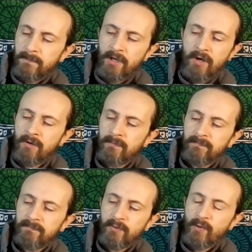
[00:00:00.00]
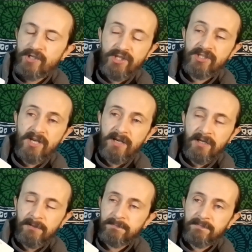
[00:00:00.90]
You know, the way she's tied
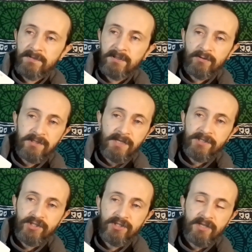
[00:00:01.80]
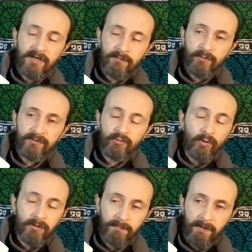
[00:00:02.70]
up, it looks like she's tied up with
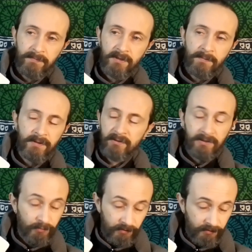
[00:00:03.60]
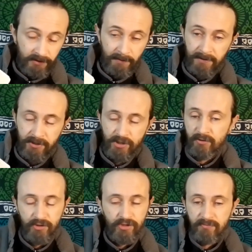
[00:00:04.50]
toilet paper. I mean, literally. I mean, she
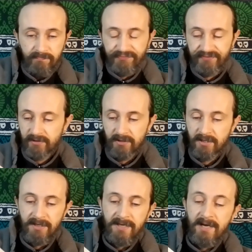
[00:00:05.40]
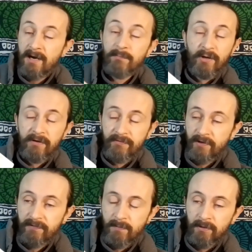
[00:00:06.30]
could just break
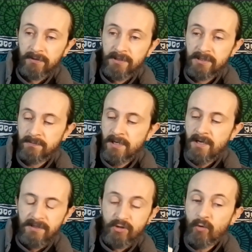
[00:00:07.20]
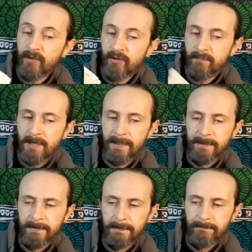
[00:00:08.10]
free from all this. It's all in your
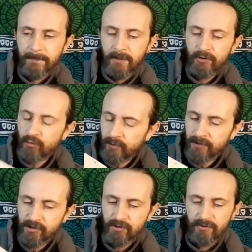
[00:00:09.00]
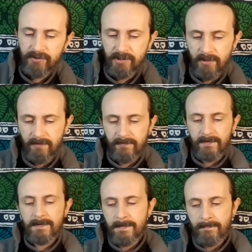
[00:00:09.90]
mind. You're doing this to yourself.
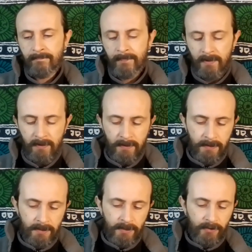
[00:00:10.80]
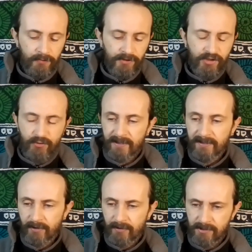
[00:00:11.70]

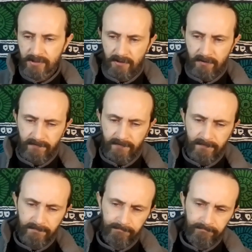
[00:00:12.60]
Restricting yourself.